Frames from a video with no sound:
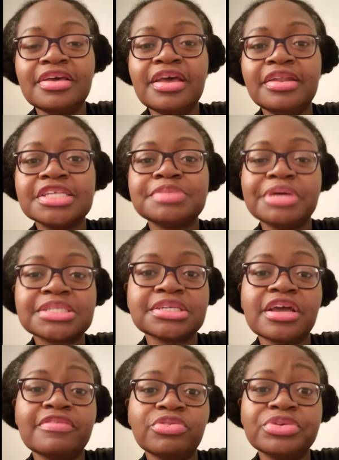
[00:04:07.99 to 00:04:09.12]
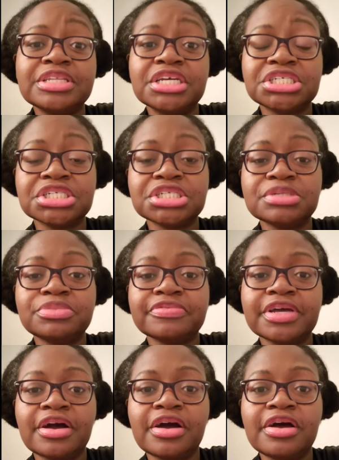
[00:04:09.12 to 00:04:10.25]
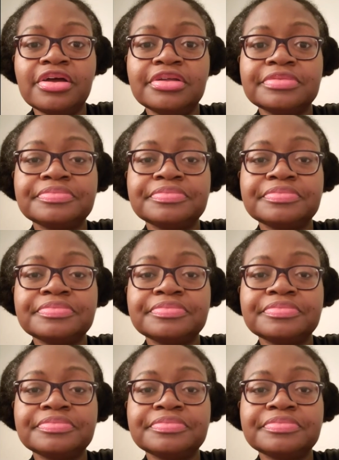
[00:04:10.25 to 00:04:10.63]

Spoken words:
and expect to have a relationship with God.